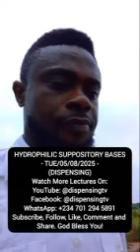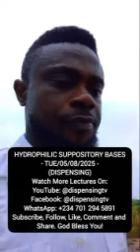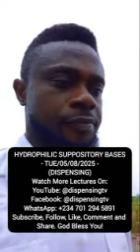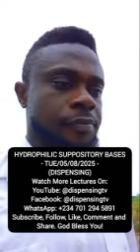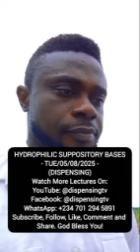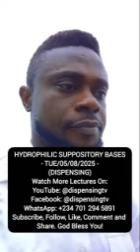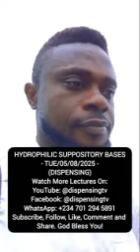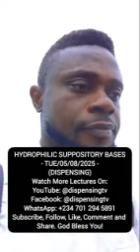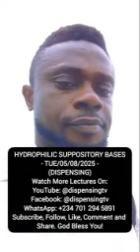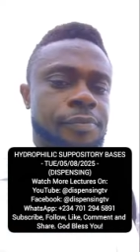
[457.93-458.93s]
what?
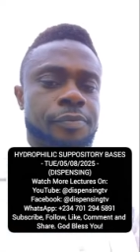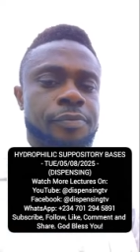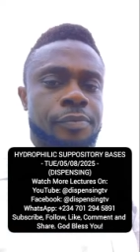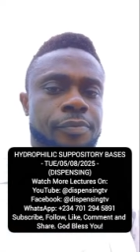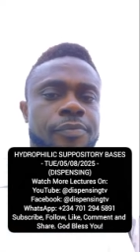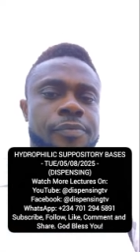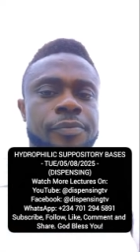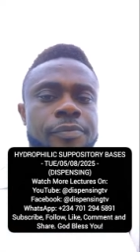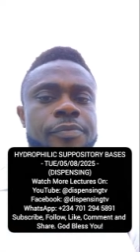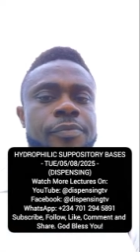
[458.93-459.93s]

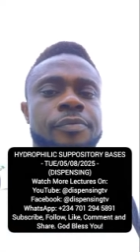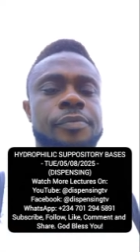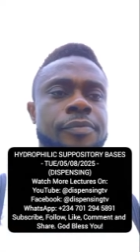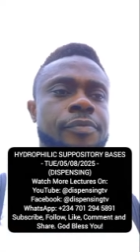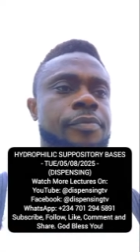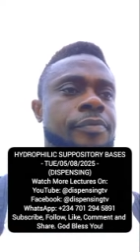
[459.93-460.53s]
Liquids. Is that clear?